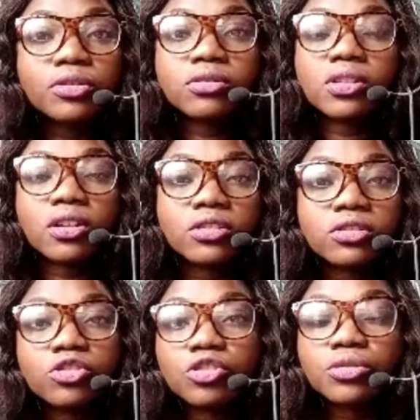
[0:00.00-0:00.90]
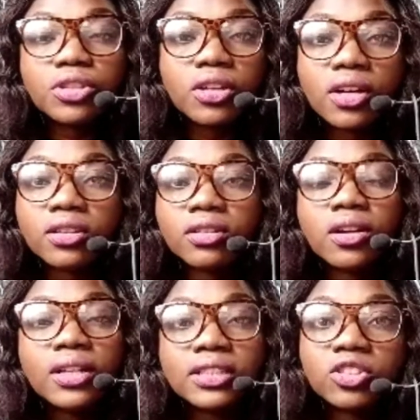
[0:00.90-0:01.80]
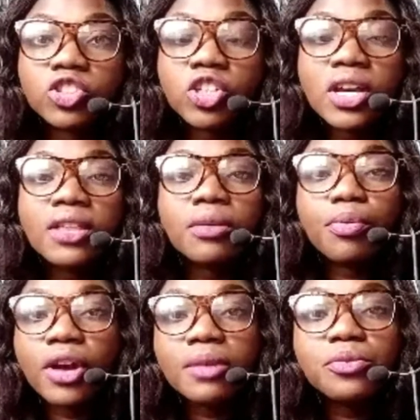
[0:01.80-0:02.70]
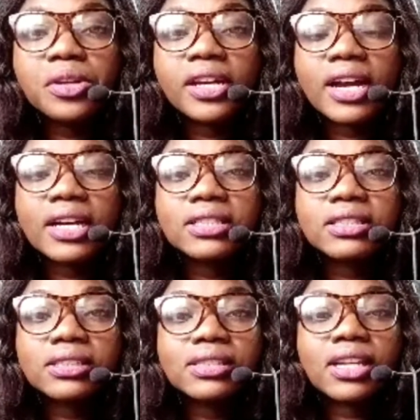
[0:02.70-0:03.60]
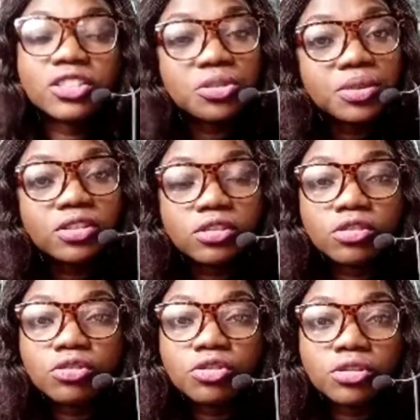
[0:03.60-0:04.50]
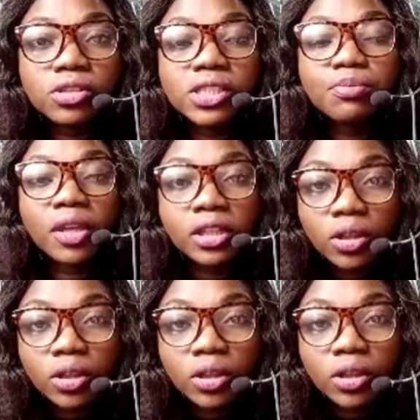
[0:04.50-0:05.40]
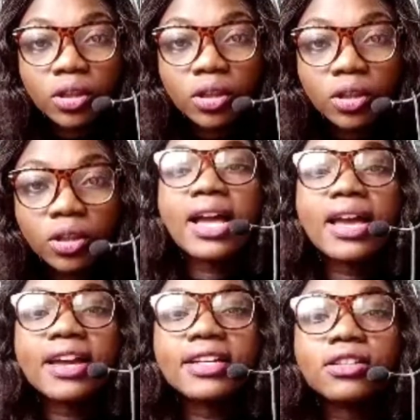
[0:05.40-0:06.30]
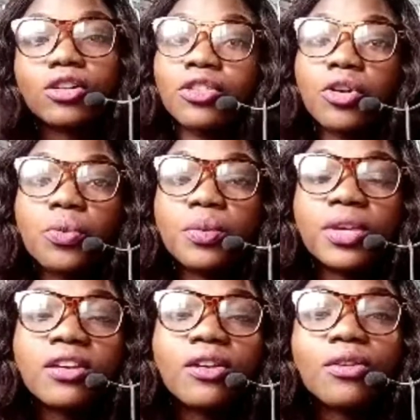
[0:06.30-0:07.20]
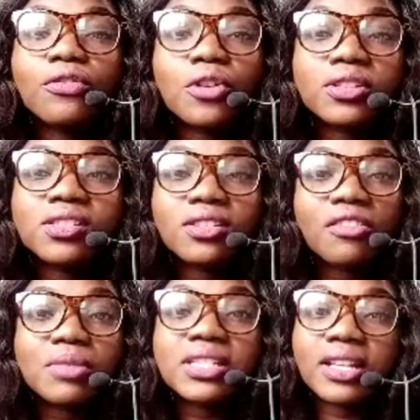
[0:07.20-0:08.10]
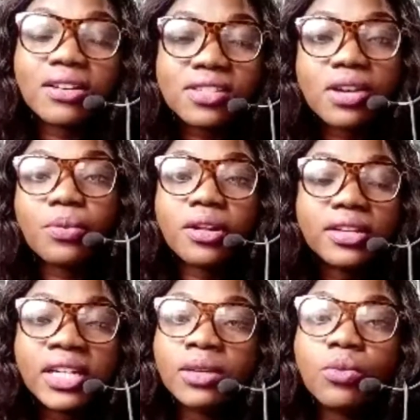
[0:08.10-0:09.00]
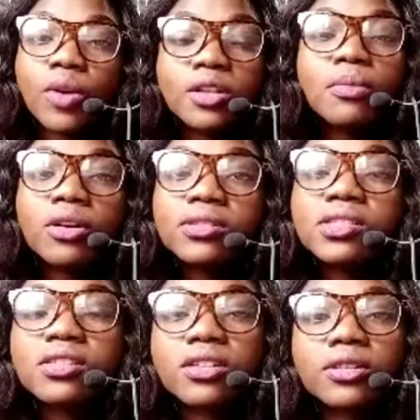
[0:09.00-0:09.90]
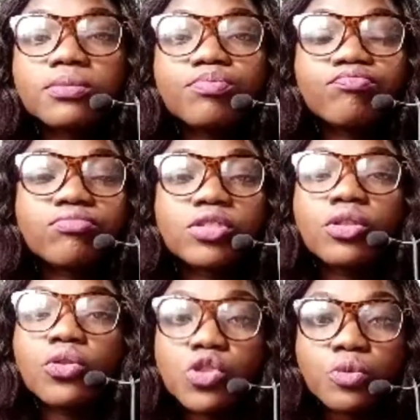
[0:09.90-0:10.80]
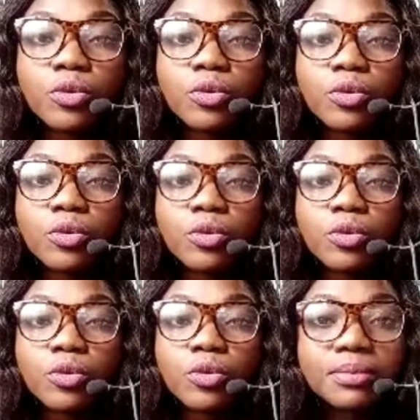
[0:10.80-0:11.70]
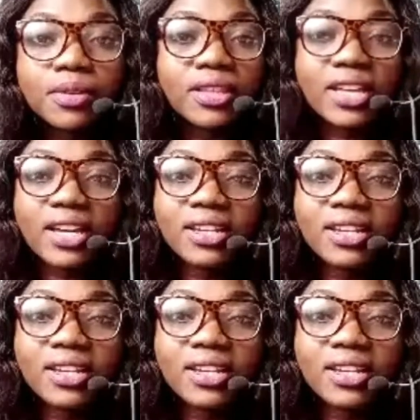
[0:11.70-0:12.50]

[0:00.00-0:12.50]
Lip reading: both the junior, the college, the primary, and the tertiary institutions be closed. And although we all thought the government announced that, well, in 1 month the schools will be opened, but then